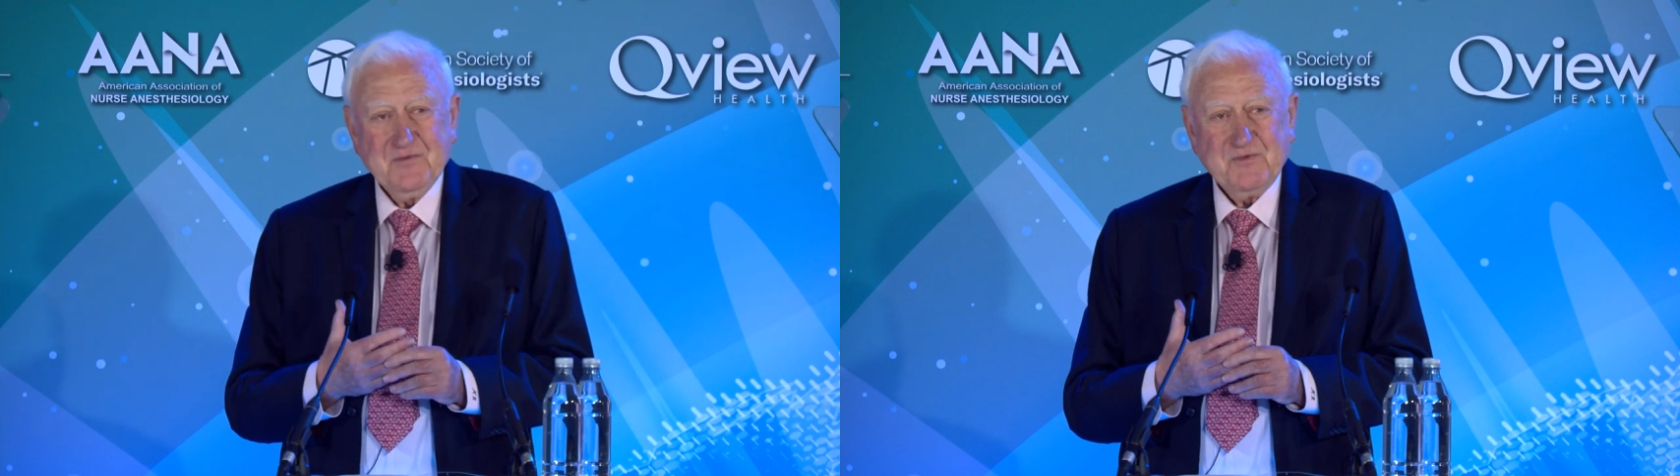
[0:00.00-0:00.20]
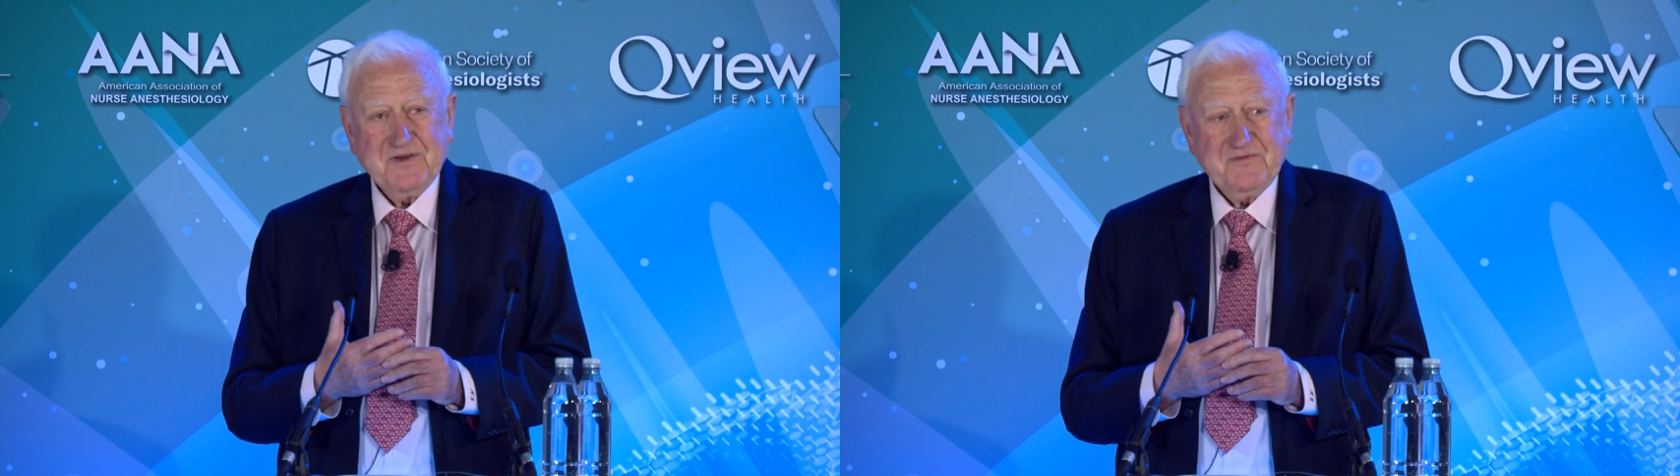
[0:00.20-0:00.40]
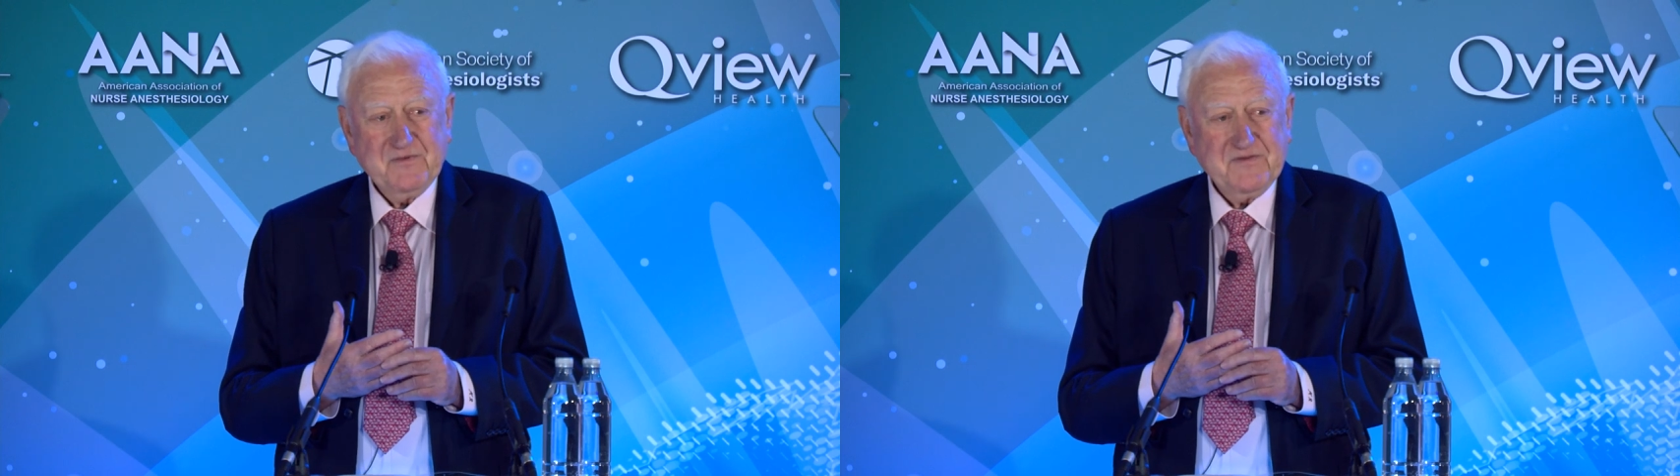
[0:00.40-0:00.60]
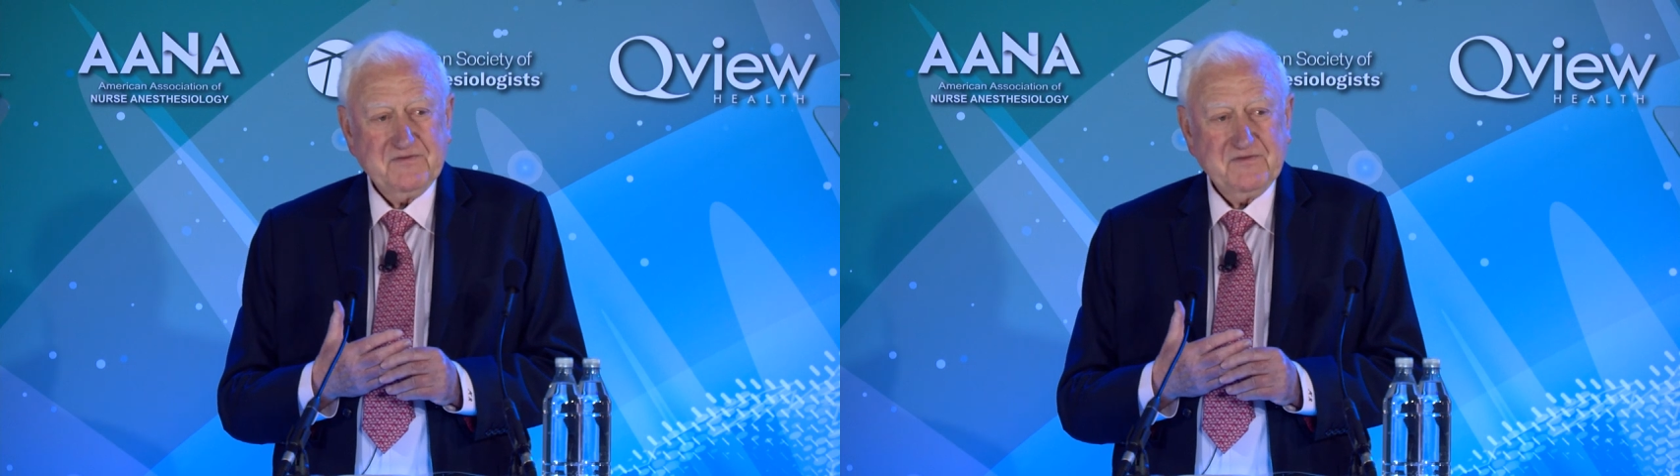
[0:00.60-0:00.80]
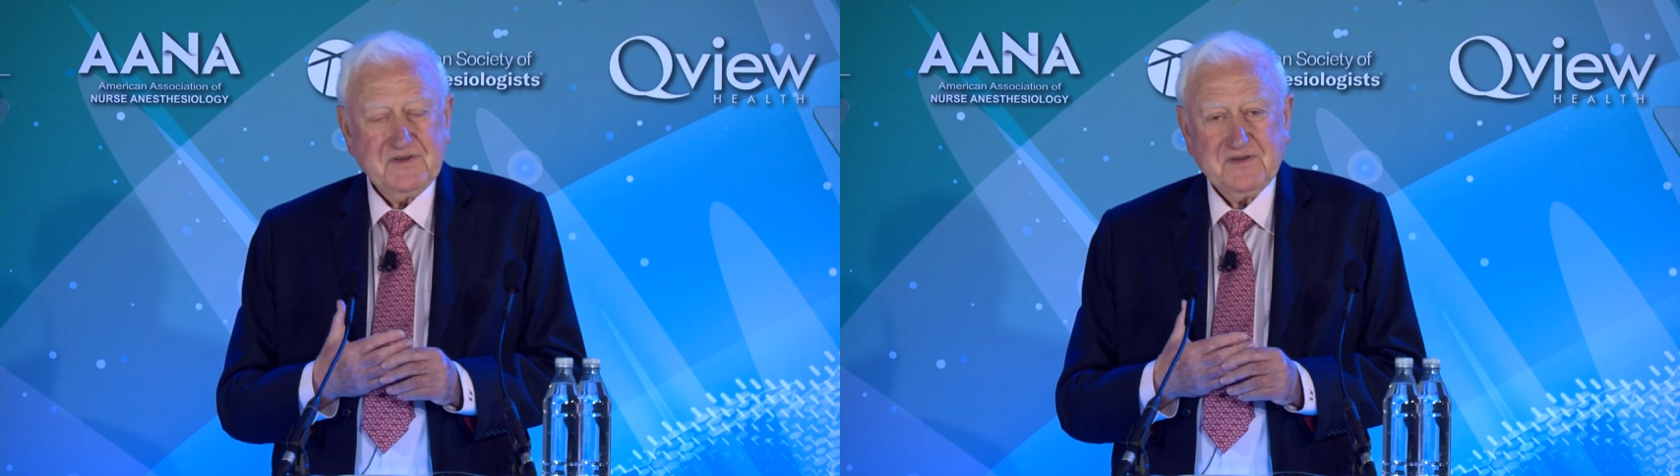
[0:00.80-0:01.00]
we've,
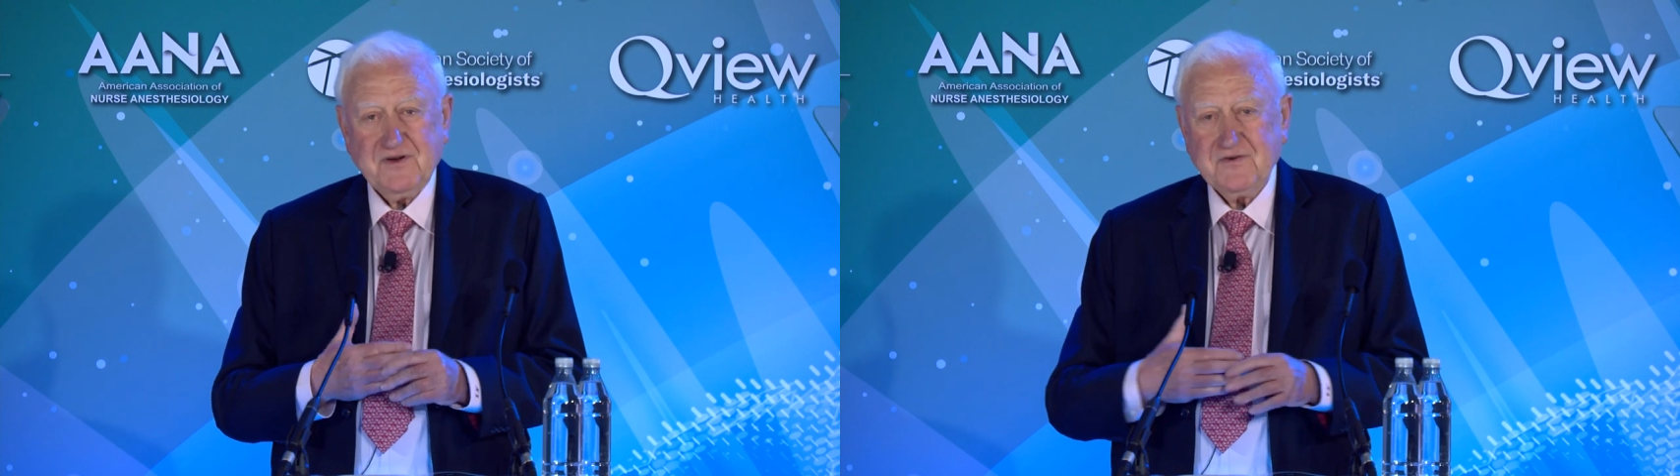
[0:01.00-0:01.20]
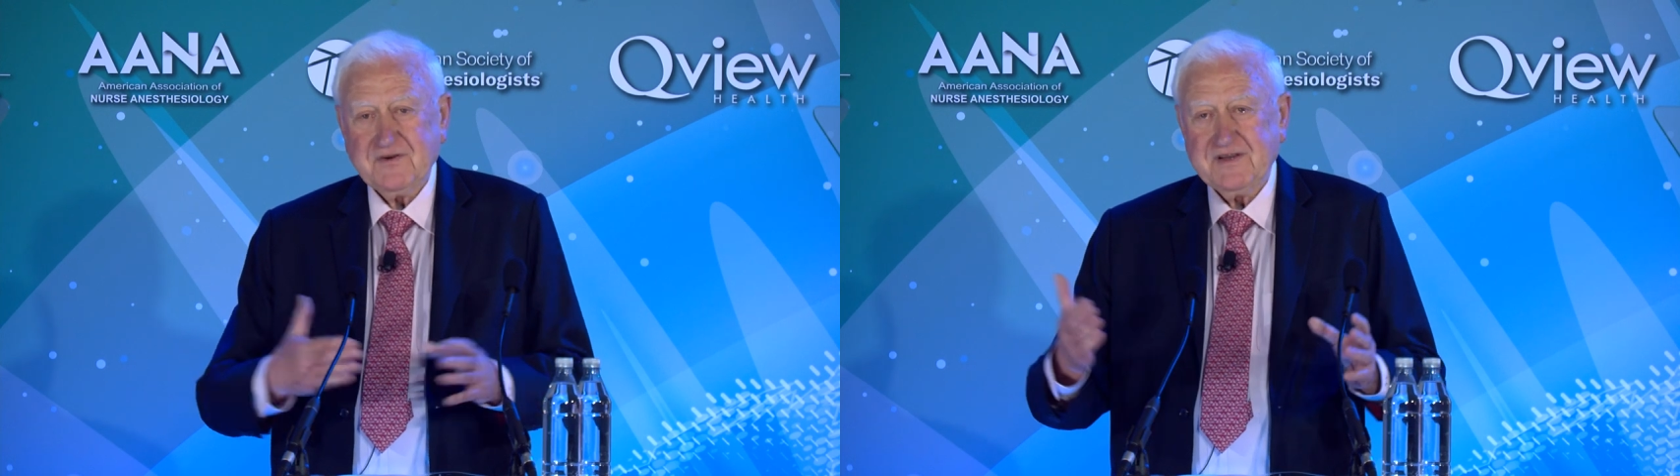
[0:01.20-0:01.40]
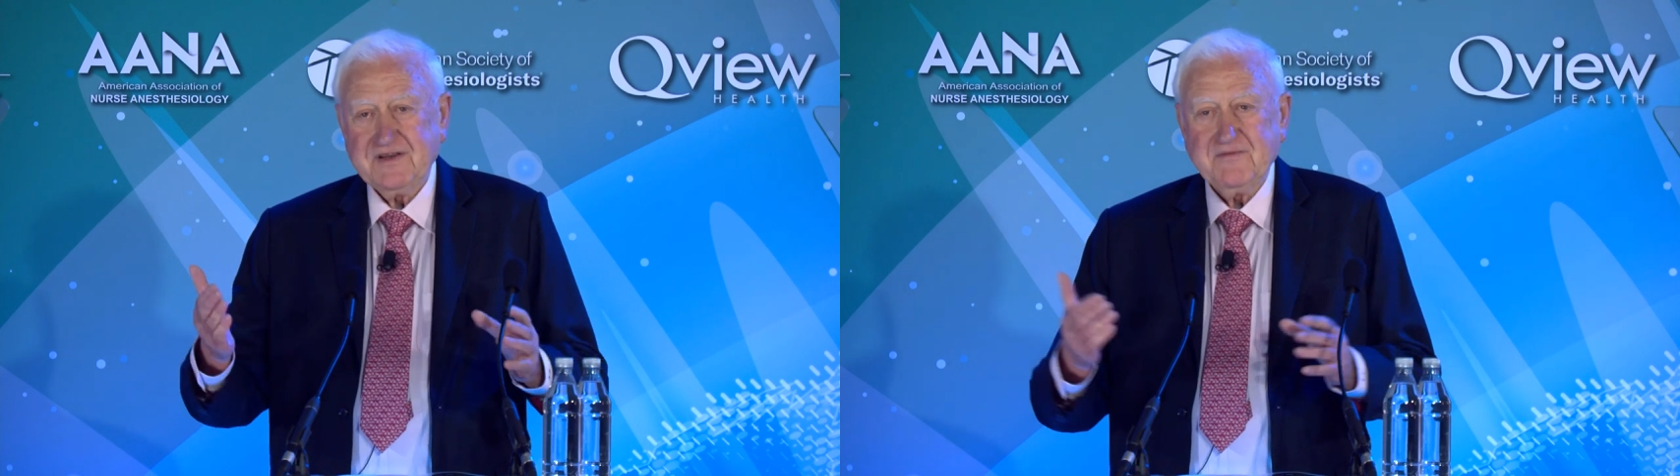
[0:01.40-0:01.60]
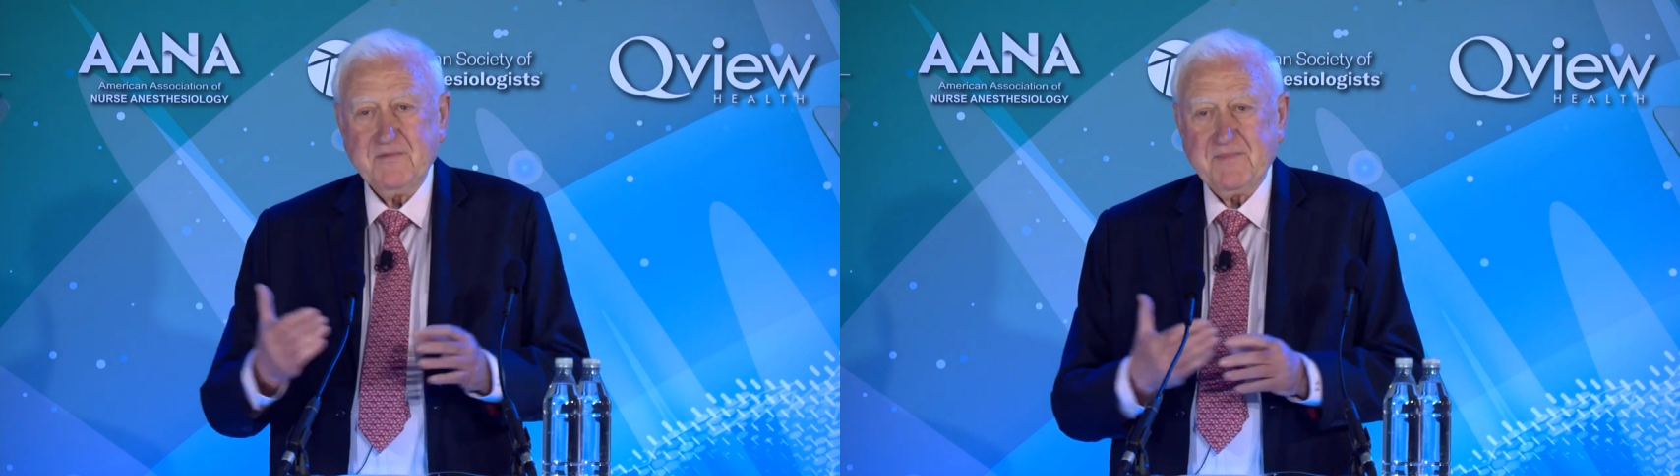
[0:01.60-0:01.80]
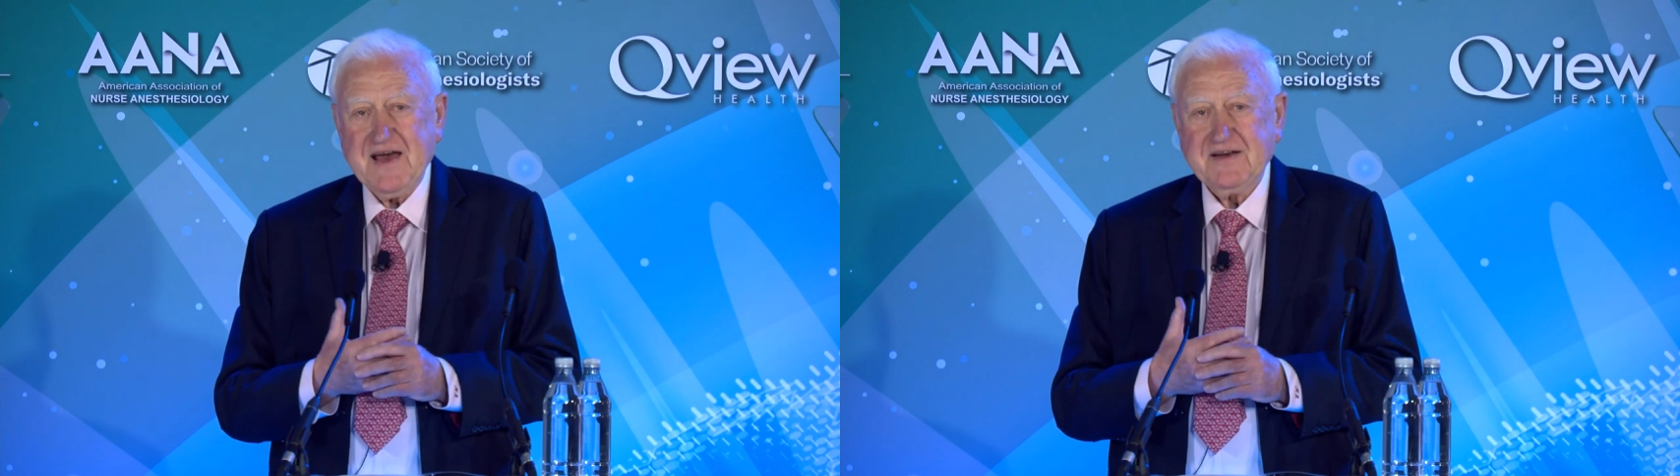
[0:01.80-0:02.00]
we've totally
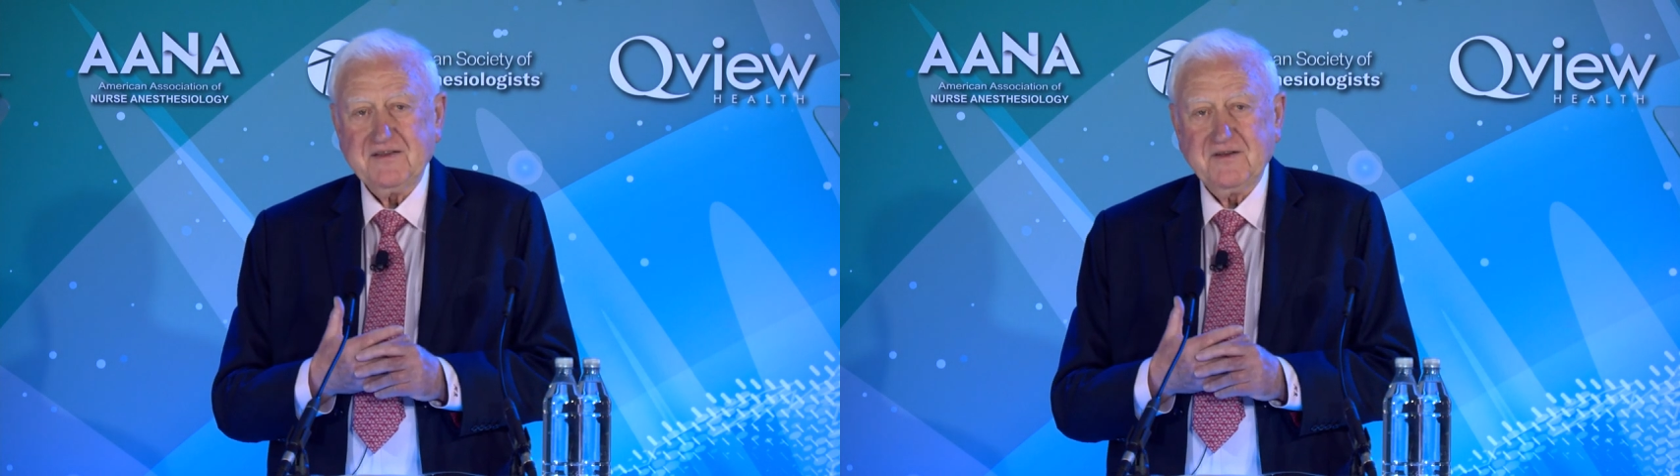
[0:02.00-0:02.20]
abandoned